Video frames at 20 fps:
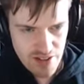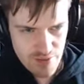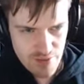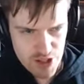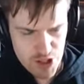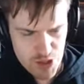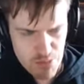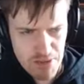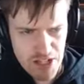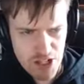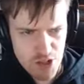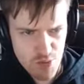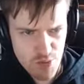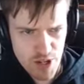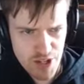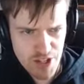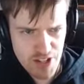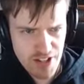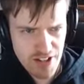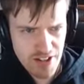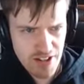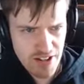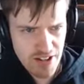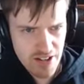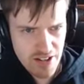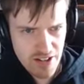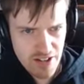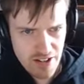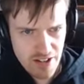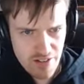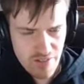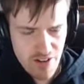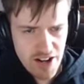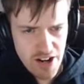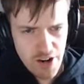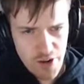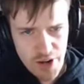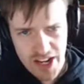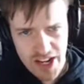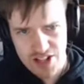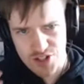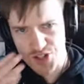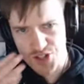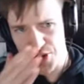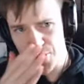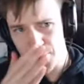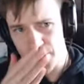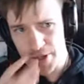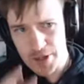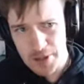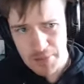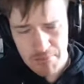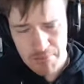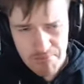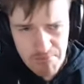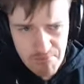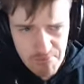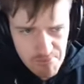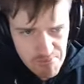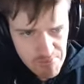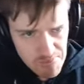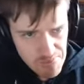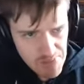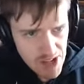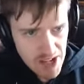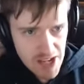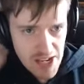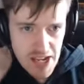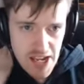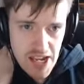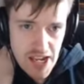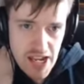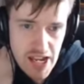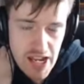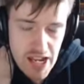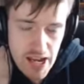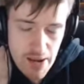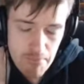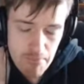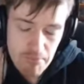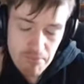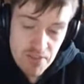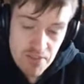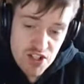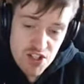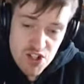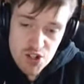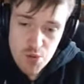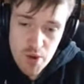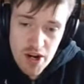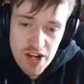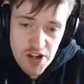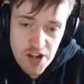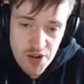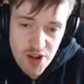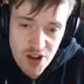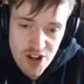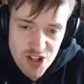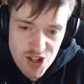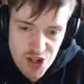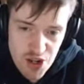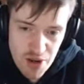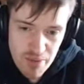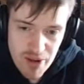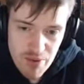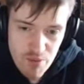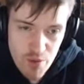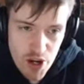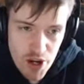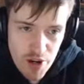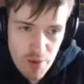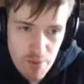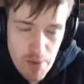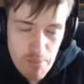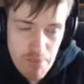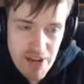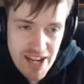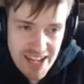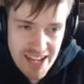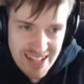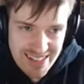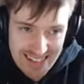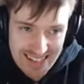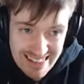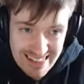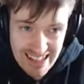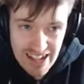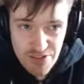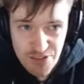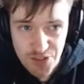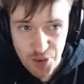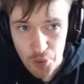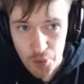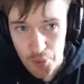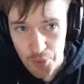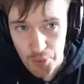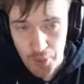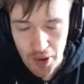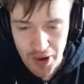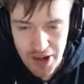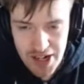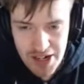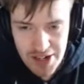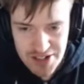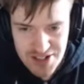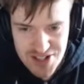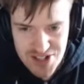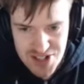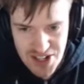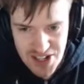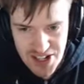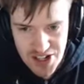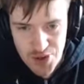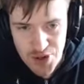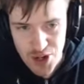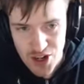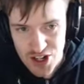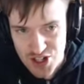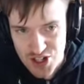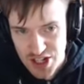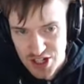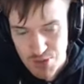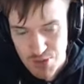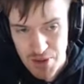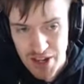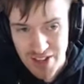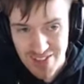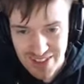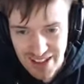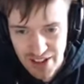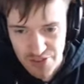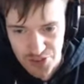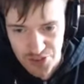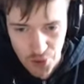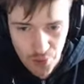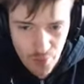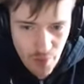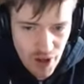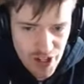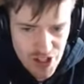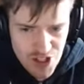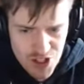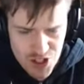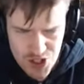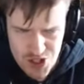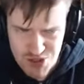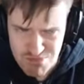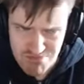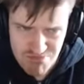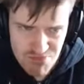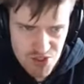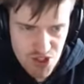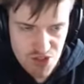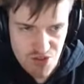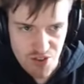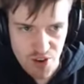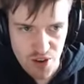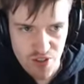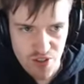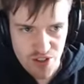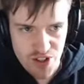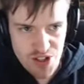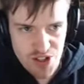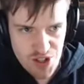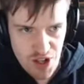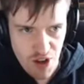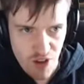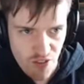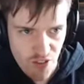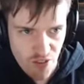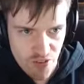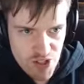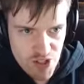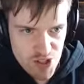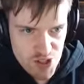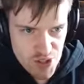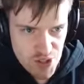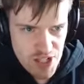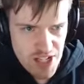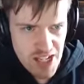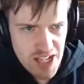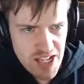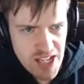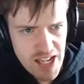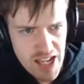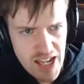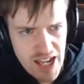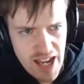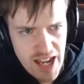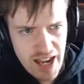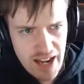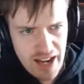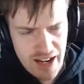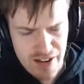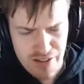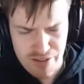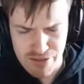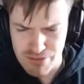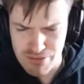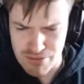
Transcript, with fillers: Rest in peace, Riddick. Right, okay, so, um, this is where you guys come in. We're going to be picking left or right. You guys get to pick left or right. Just just vote for yourself, obviously. Uh,